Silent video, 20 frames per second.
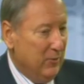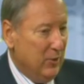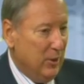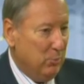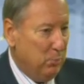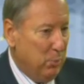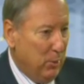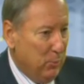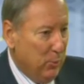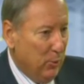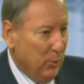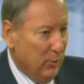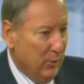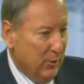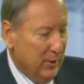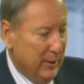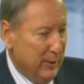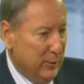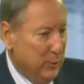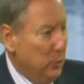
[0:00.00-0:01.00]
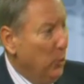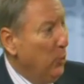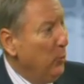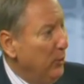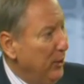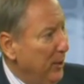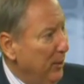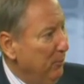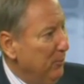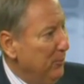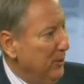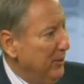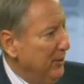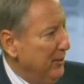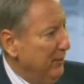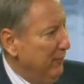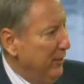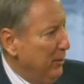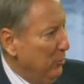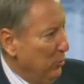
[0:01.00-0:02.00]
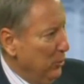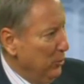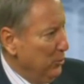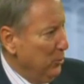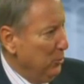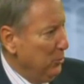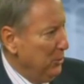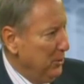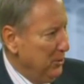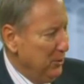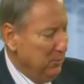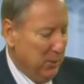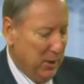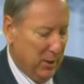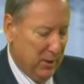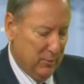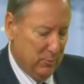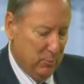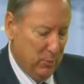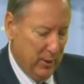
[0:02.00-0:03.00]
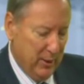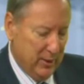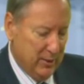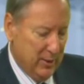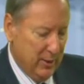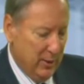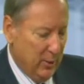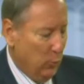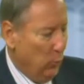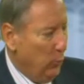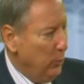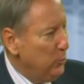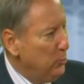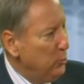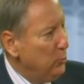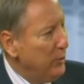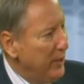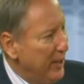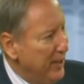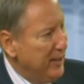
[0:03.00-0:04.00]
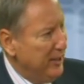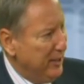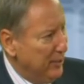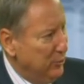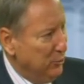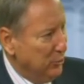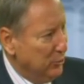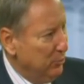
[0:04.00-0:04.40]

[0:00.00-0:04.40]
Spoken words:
that people know them, that they're very well known in the marketplace. What do they need to